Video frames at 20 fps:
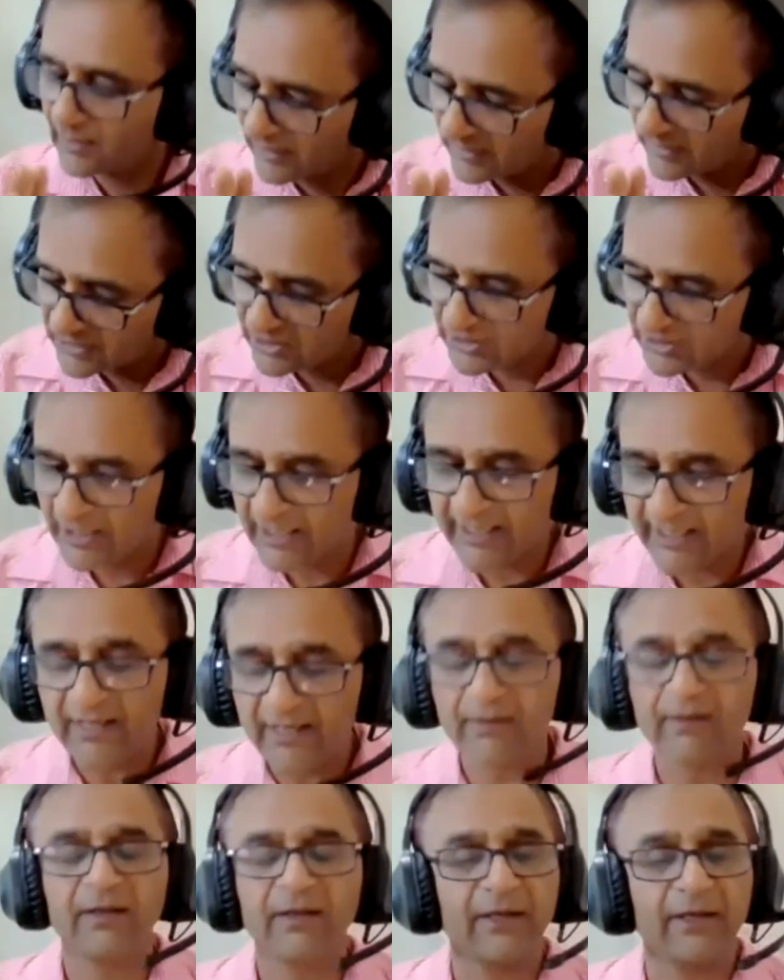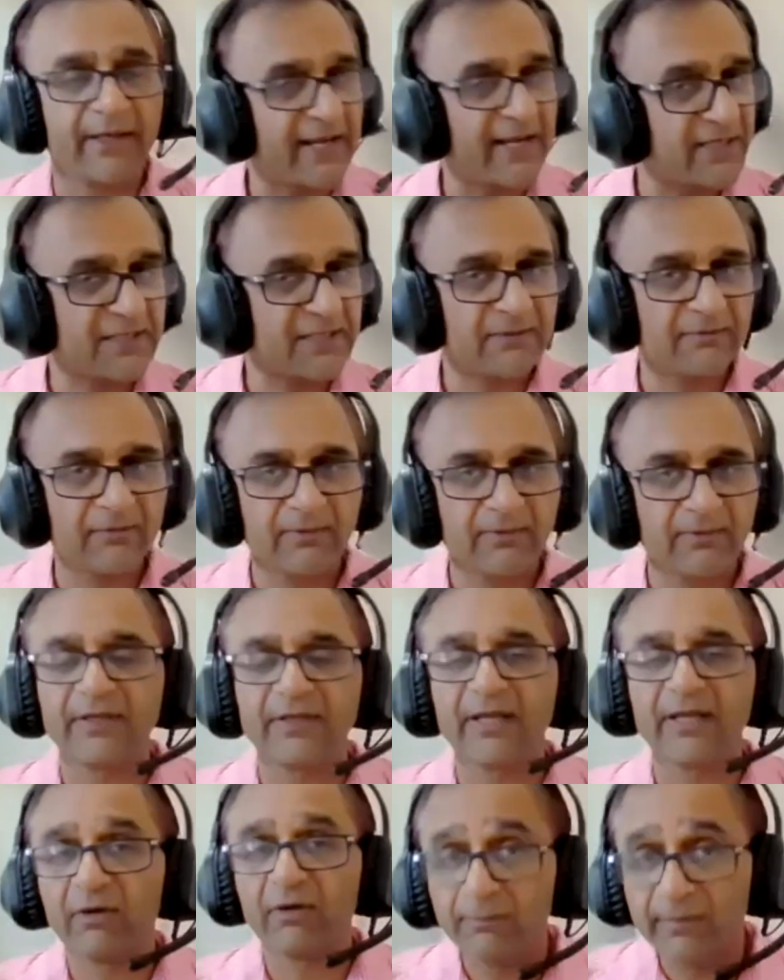Initially, yes,
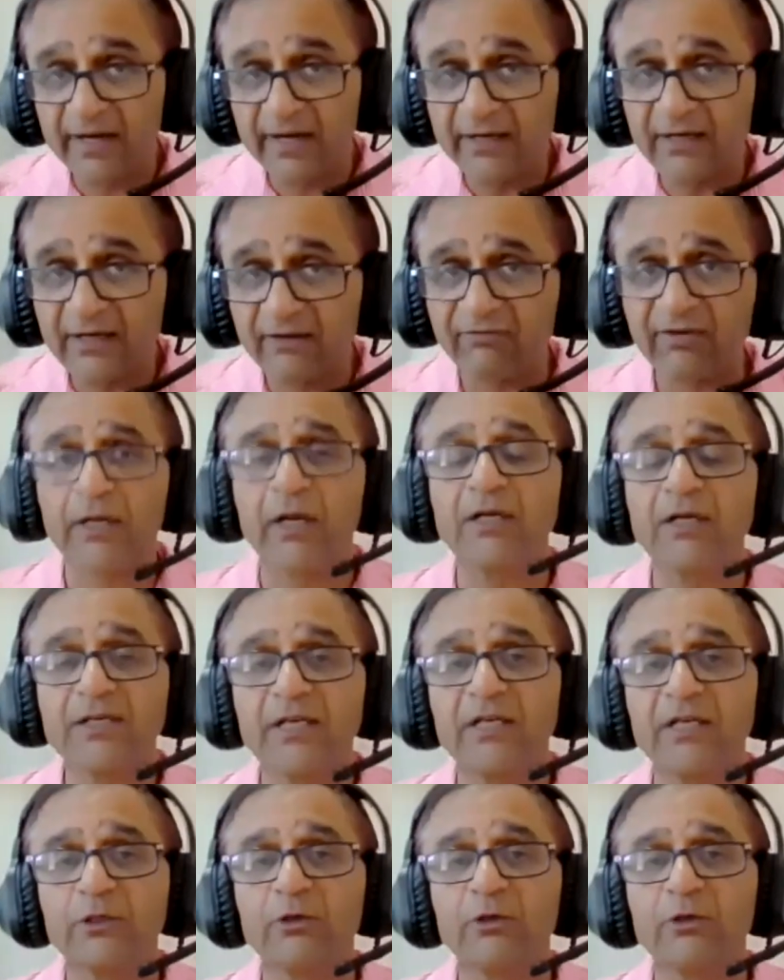there will be a difficulty.